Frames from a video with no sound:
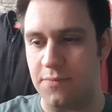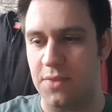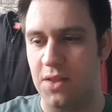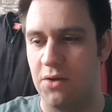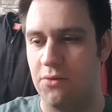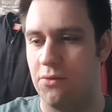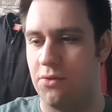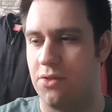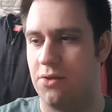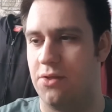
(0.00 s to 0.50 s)

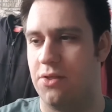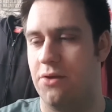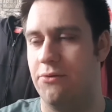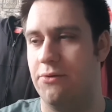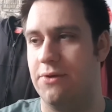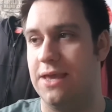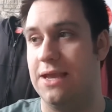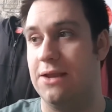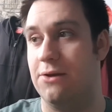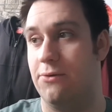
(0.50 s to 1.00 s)
wasn't so
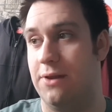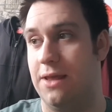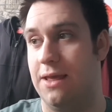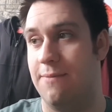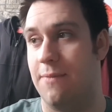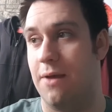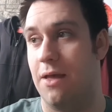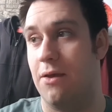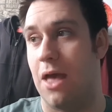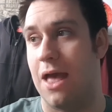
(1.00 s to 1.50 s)
keen on
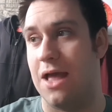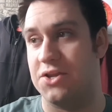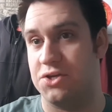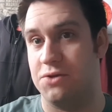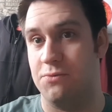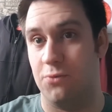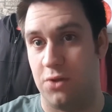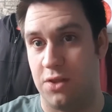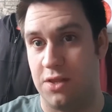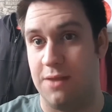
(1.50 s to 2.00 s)
him. I
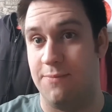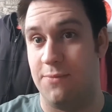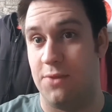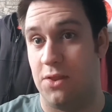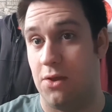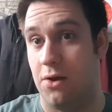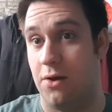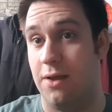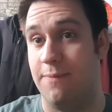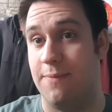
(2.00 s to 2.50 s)
actually wanted him to
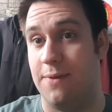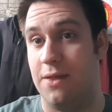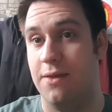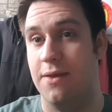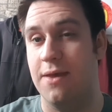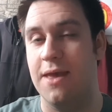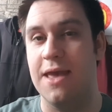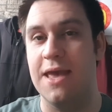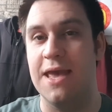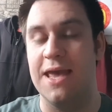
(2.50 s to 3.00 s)
die, but
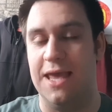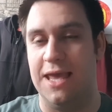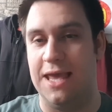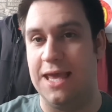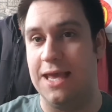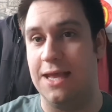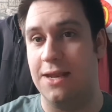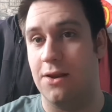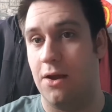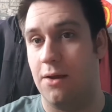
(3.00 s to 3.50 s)

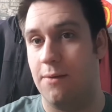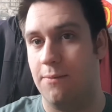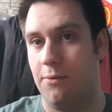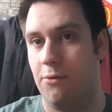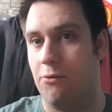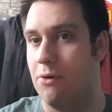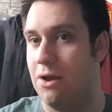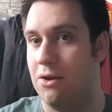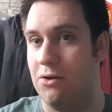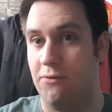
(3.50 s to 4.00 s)
he and
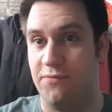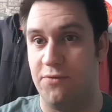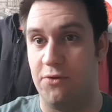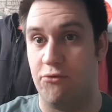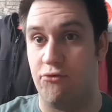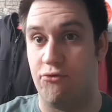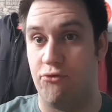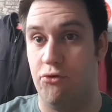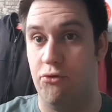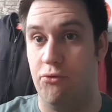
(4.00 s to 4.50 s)
quite a lot of the
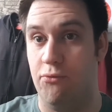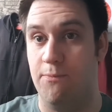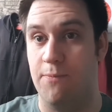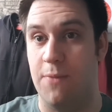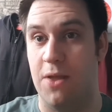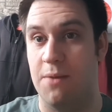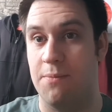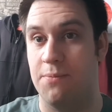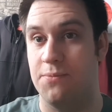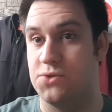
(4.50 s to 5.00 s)
crew
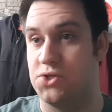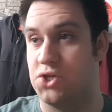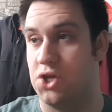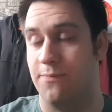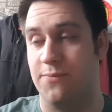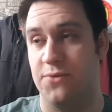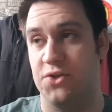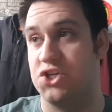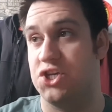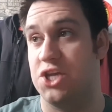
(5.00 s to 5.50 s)

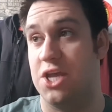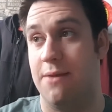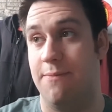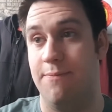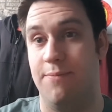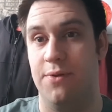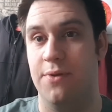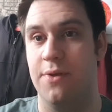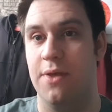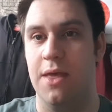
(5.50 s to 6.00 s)
jumped
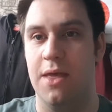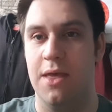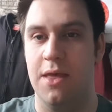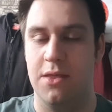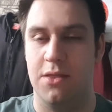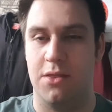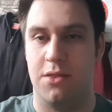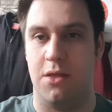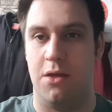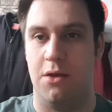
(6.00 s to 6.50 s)
ship,
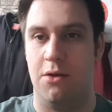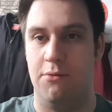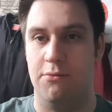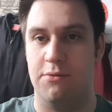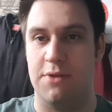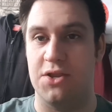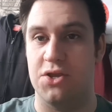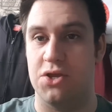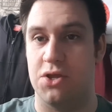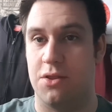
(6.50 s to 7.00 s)
so
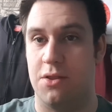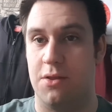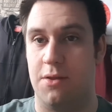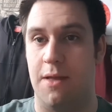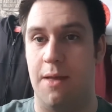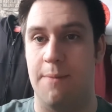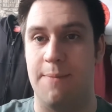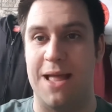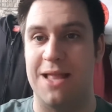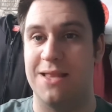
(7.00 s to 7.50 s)
they just
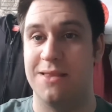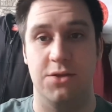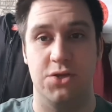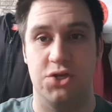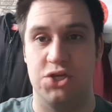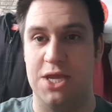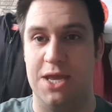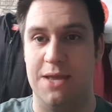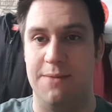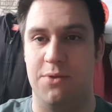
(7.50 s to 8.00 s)
abandoned
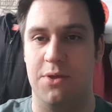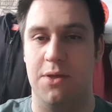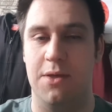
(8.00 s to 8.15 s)
ship.